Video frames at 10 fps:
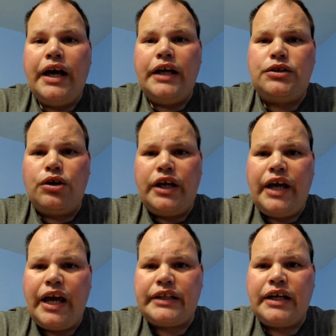It's going to
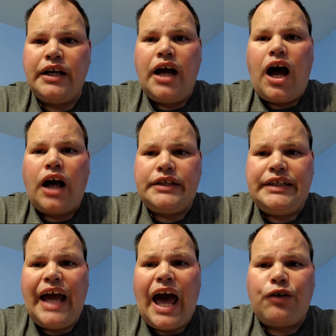hit
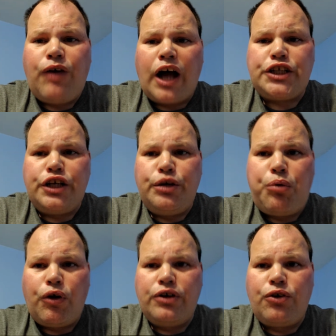Seattle, Washington,
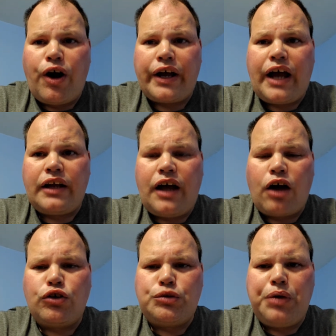Portland, Oregon, all
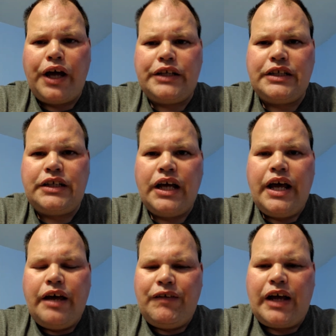those places,
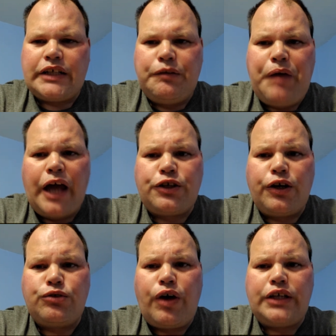because a major
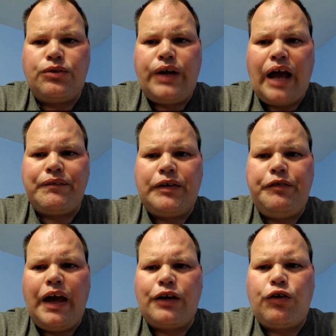earthquake is going to happen in
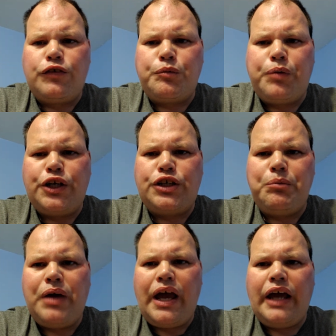Vancouver, British
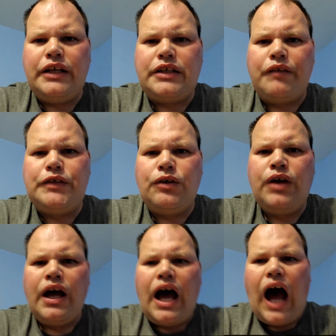Columbia, anytime soon.
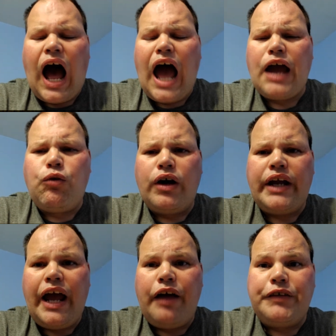I want
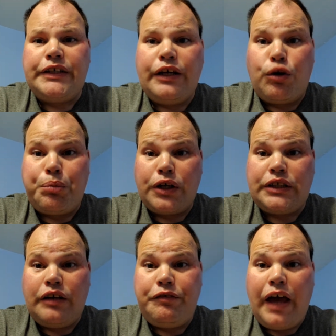every single
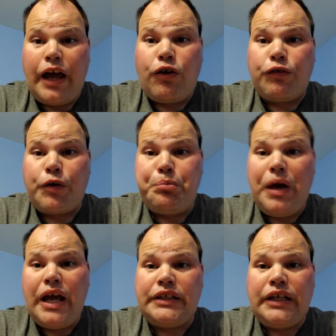person in Vancouver,
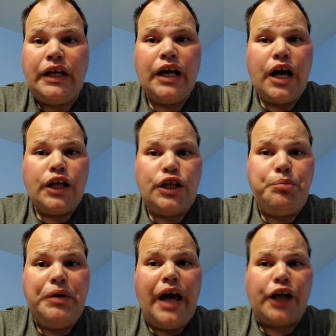BC, to
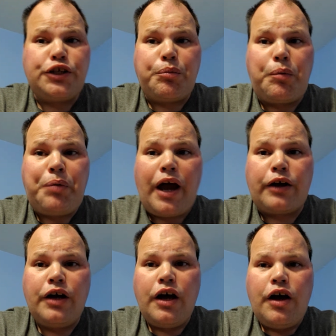be extra
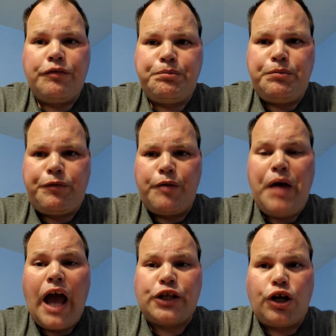prepared for a
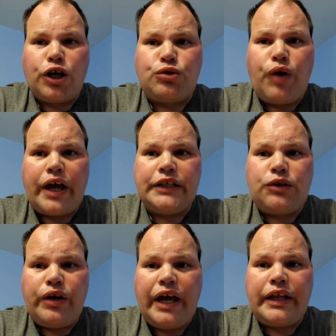major earthquake. It's
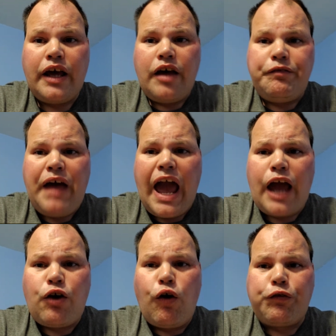going to hit
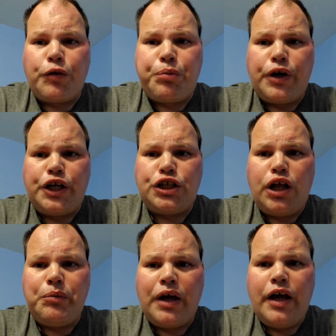Vancouver, British
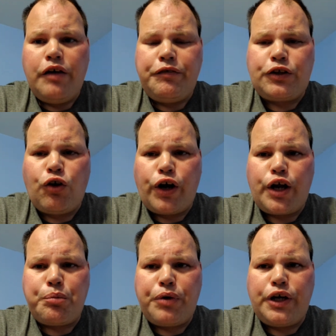Columbia,
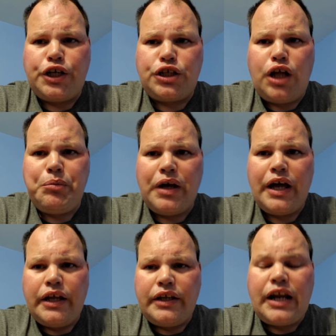Victoria, British Columbia,
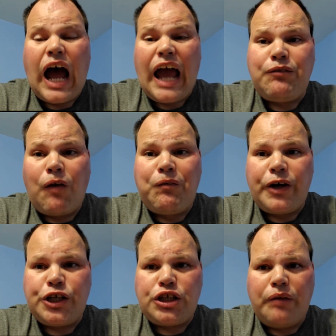Nanaimo,
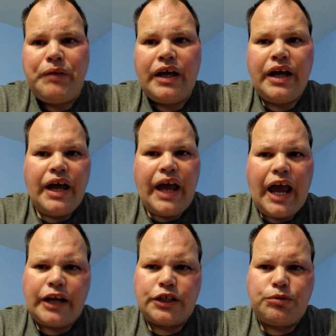British Columbia,
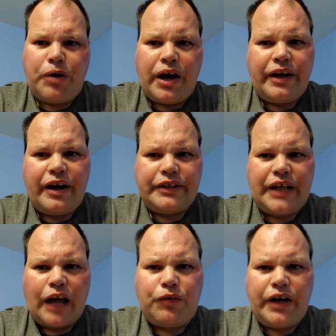and the surrounding areas.
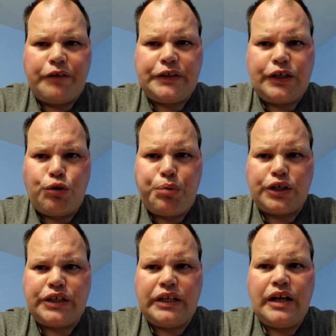I want every single
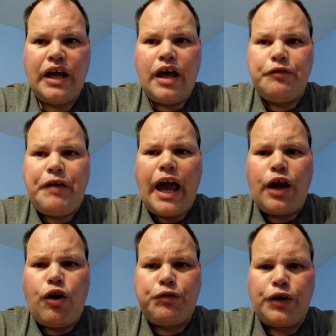person in
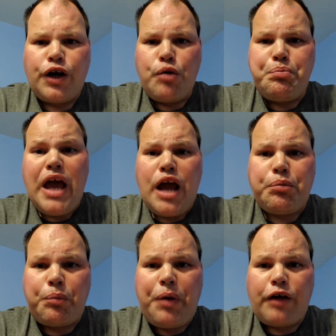Vancouver be
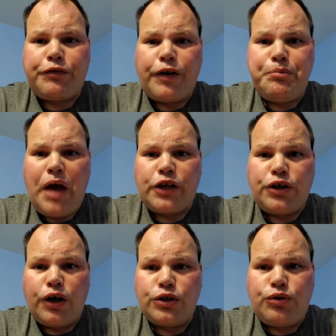prepared for a major
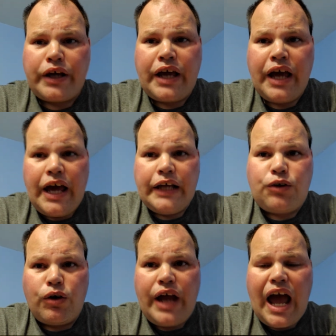earthquake. It's
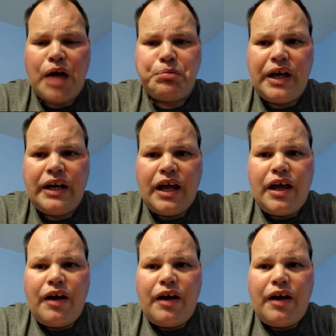going to happen.